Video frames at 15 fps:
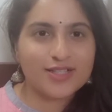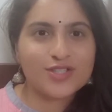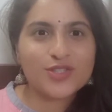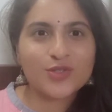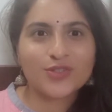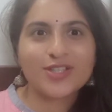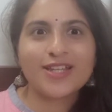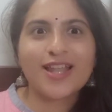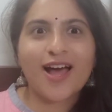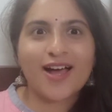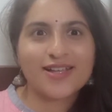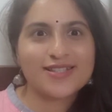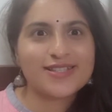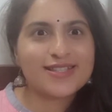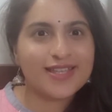So the
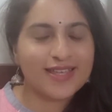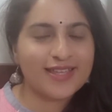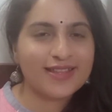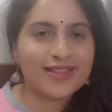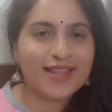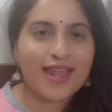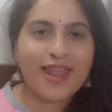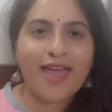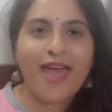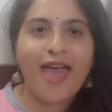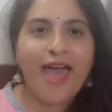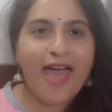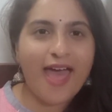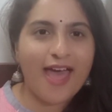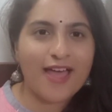last thing that I
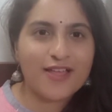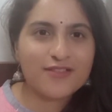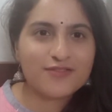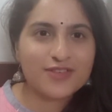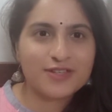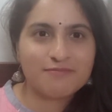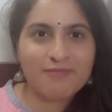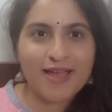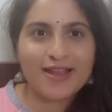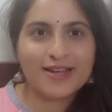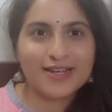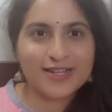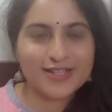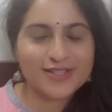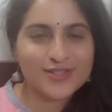have in my
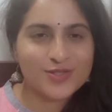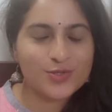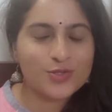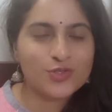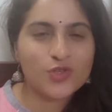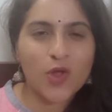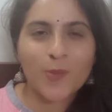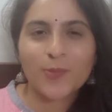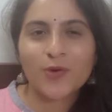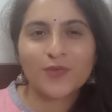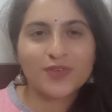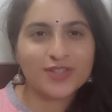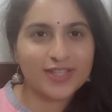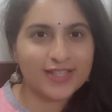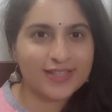list to stop
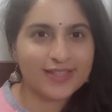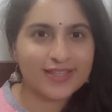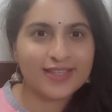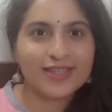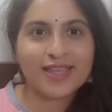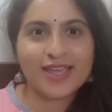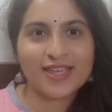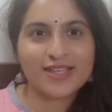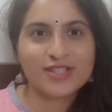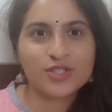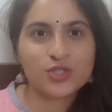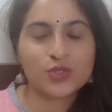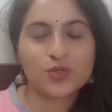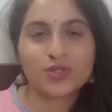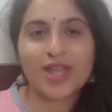overthinking
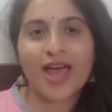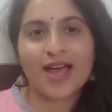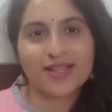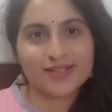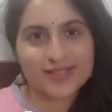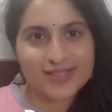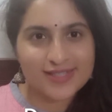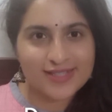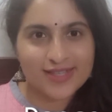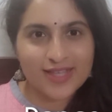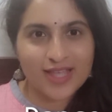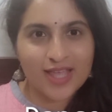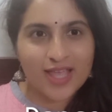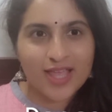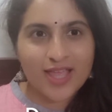is to dance.
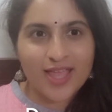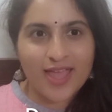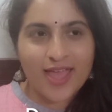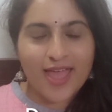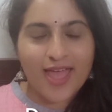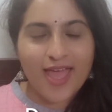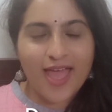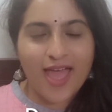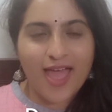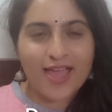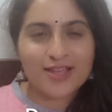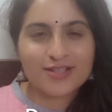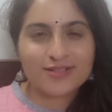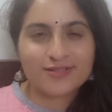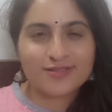
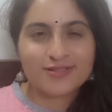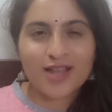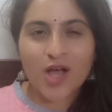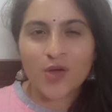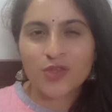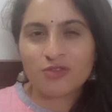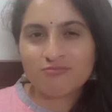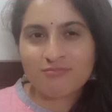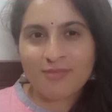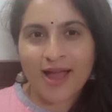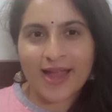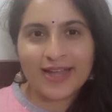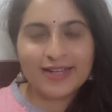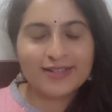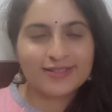And now you
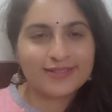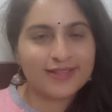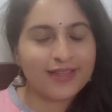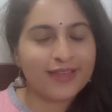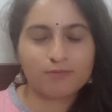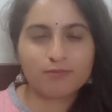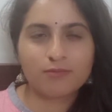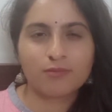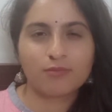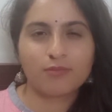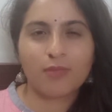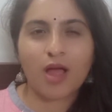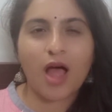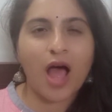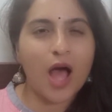might think,
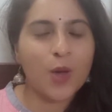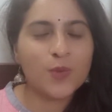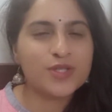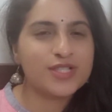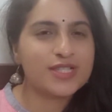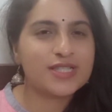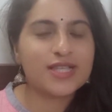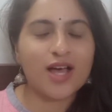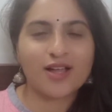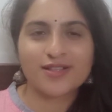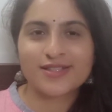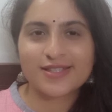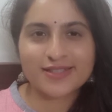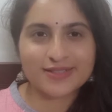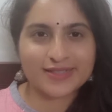how is
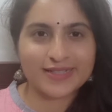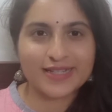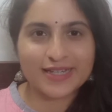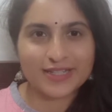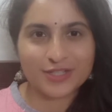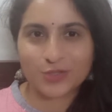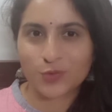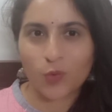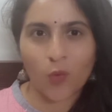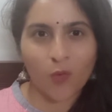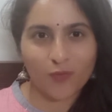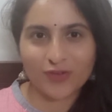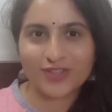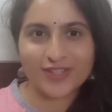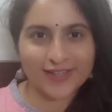dancing related to
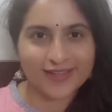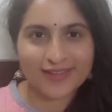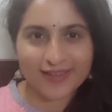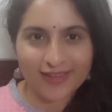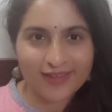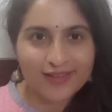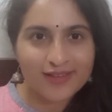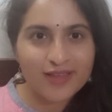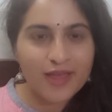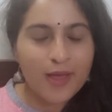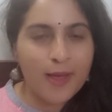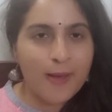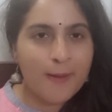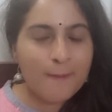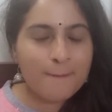overthinking?
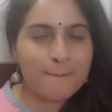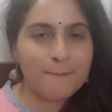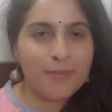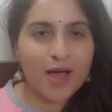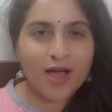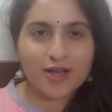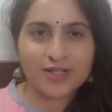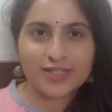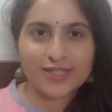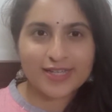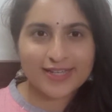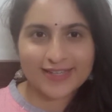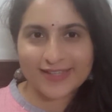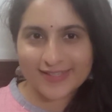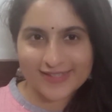But
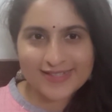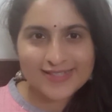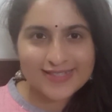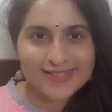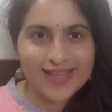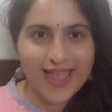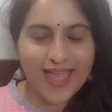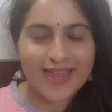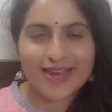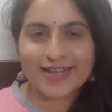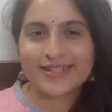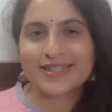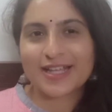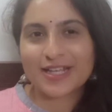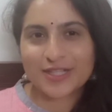it is, and
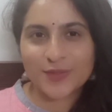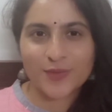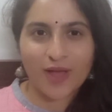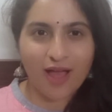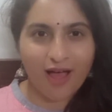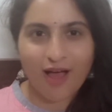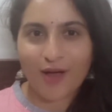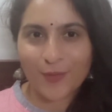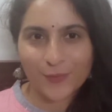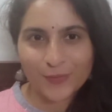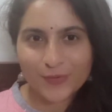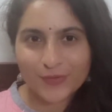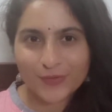I'll tell you how.